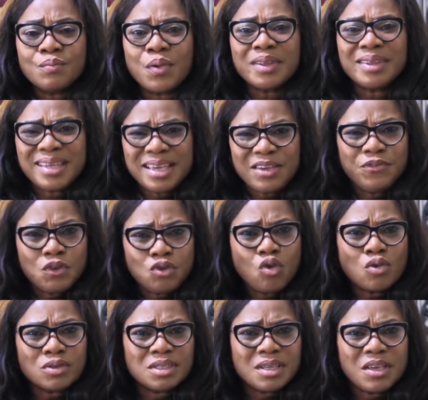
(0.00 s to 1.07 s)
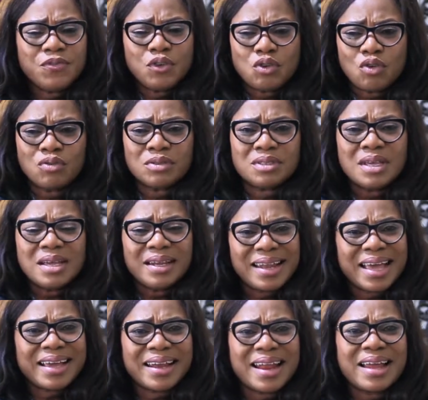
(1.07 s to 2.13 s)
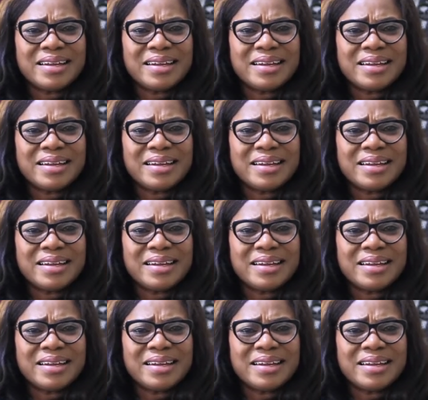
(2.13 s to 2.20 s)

But if you don't, like an